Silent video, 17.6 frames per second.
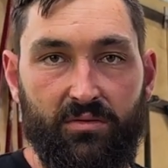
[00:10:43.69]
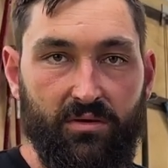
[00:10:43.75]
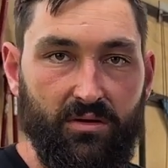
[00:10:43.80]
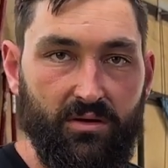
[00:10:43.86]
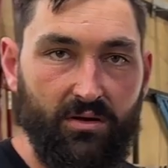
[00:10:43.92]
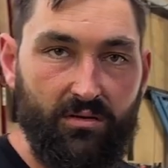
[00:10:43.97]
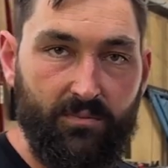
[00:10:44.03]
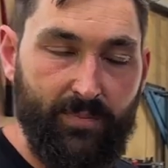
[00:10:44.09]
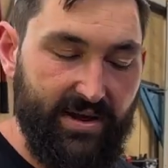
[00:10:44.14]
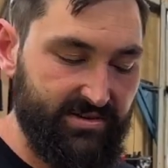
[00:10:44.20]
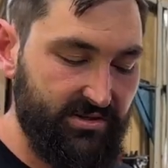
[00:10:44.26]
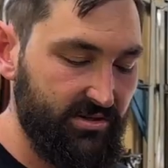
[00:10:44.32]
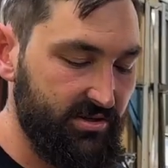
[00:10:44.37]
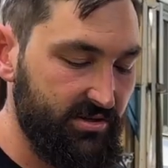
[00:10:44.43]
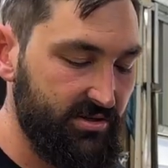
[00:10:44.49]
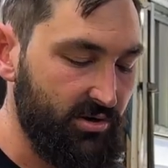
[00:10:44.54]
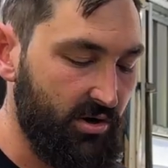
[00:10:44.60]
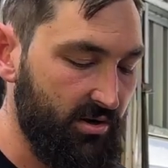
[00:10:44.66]
the
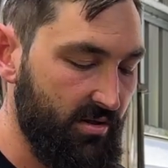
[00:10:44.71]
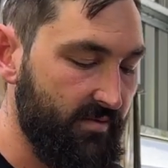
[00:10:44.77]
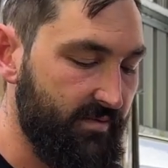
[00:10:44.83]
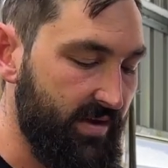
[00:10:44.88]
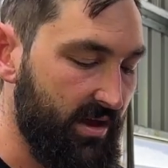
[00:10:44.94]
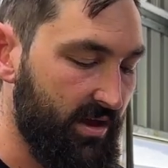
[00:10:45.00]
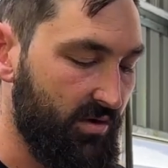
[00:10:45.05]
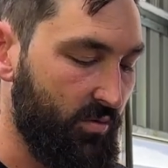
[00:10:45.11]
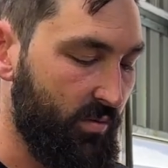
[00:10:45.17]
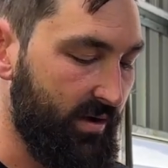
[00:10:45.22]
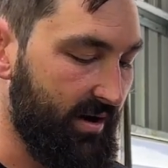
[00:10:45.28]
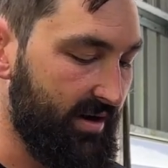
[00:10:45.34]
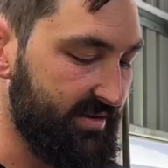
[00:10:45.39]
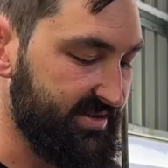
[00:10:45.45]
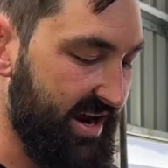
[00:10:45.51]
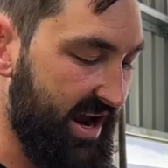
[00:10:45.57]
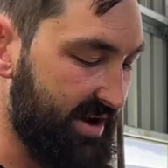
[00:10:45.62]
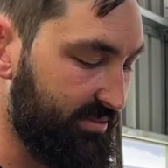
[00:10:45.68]
passenger side of the vehicle where our
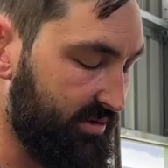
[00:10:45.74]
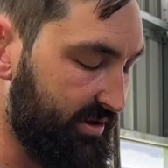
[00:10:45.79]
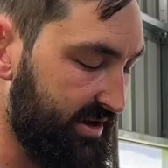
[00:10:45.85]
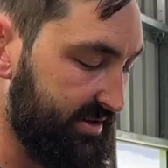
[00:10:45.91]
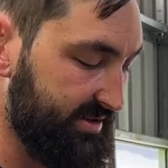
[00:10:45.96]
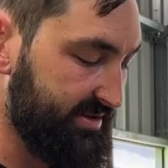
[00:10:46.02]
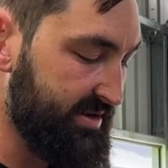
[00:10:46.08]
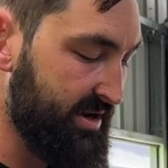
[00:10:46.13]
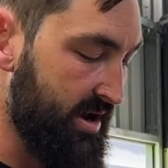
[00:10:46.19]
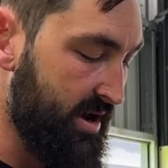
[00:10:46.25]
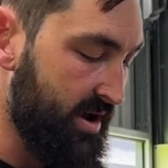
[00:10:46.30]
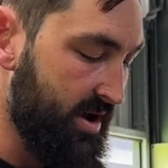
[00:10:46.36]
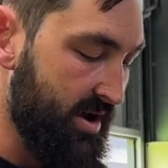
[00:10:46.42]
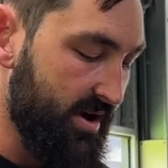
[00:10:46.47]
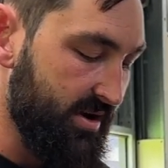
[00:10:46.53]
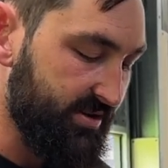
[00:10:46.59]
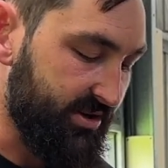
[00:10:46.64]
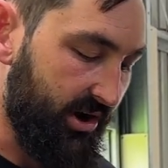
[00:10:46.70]
table is.
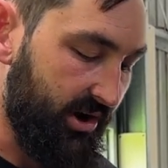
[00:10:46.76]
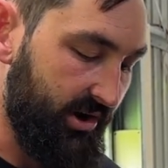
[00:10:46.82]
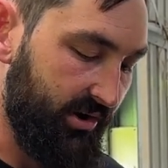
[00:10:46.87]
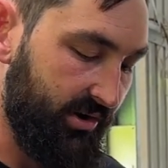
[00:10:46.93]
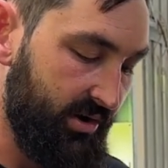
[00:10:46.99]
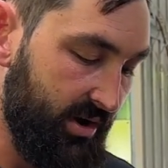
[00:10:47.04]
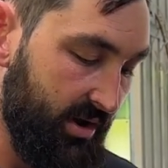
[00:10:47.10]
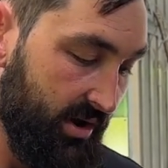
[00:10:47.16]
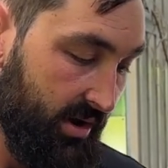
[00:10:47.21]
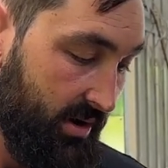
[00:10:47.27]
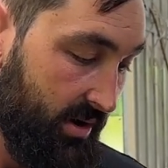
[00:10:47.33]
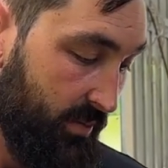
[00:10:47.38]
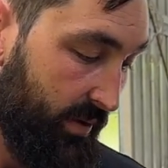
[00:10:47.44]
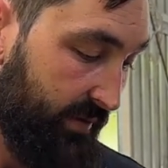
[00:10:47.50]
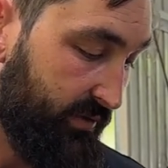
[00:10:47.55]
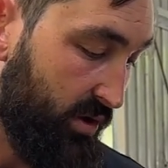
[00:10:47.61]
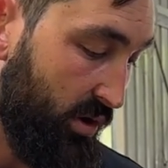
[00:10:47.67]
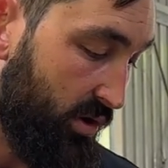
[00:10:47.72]
So
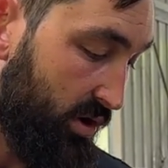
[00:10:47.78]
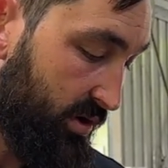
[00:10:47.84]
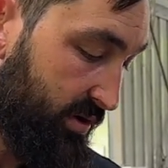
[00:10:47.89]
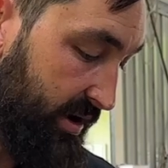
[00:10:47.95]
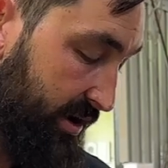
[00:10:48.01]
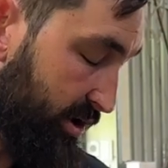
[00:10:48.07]
we've gone and